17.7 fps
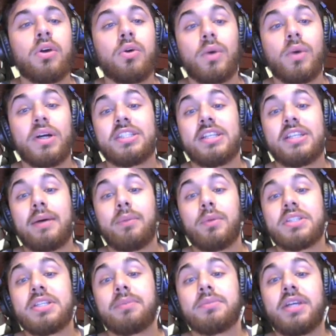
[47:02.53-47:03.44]
once
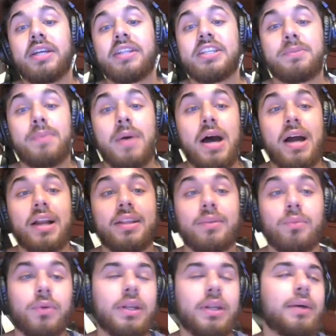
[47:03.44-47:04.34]
I'm done this
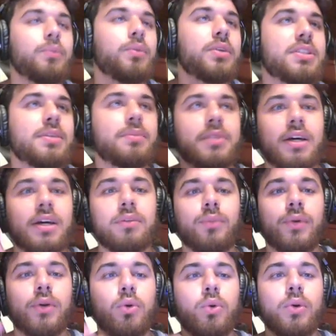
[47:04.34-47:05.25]
once I'm done
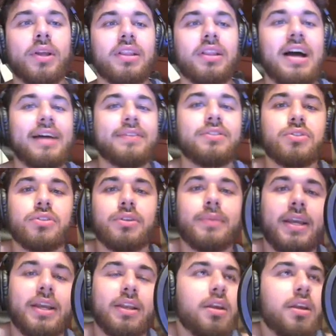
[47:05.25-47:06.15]
recording live stream,
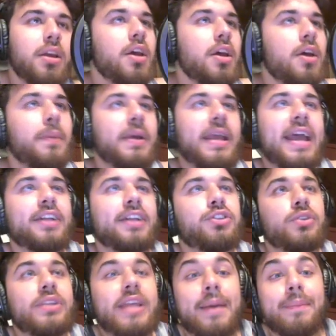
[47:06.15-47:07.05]
man. But yeah,
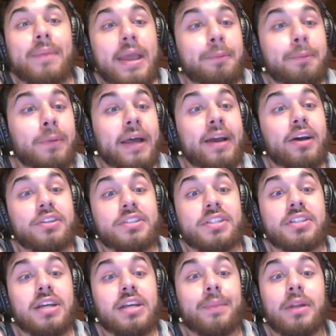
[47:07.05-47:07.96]
dude, the NBA playoffs
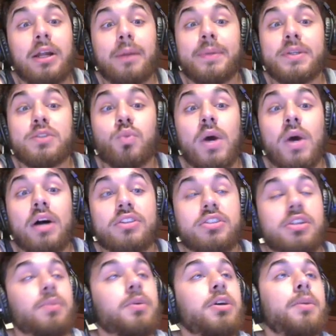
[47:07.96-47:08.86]
is coming up as well.
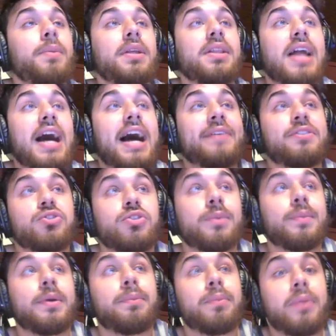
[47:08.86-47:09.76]
So I'm going to be live
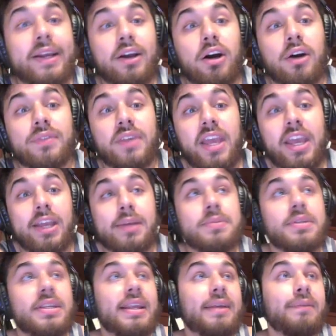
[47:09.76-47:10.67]
streaming playoff
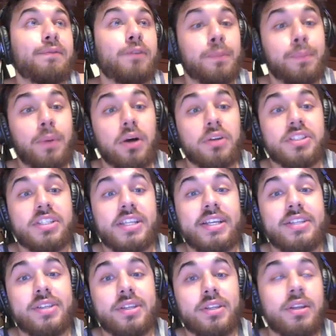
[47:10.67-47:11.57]
games, and then football
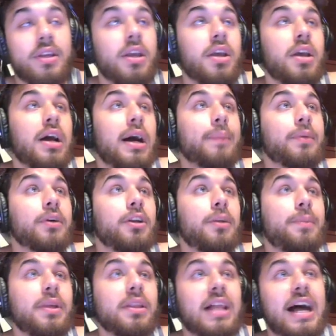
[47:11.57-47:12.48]
season, I'm going to
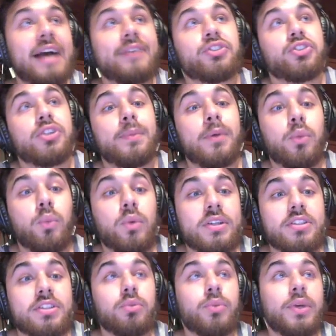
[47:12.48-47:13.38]
be live streaming
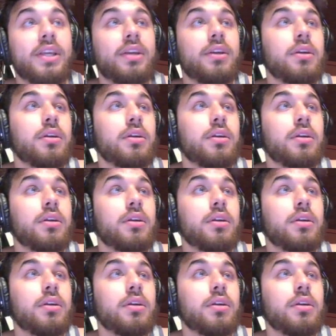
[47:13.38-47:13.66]
once a week.